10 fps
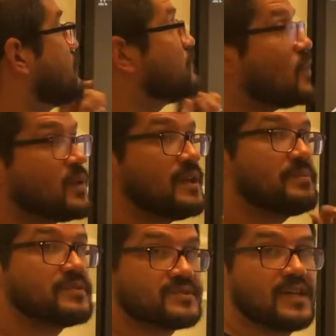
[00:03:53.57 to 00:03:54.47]

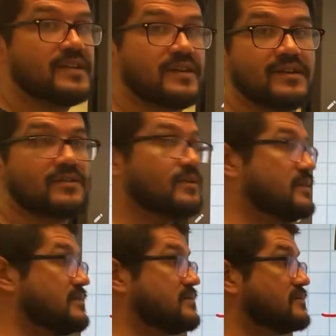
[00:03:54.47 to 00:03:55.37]
40%
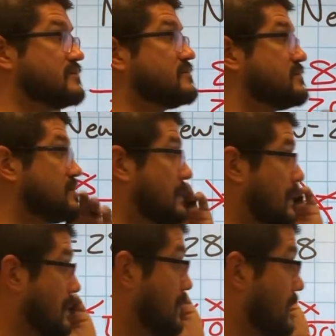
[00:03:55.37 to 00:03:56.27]
increase.
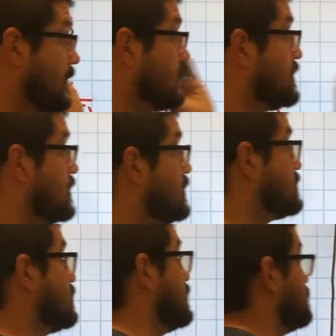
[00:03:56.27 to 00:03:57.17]
Now this one.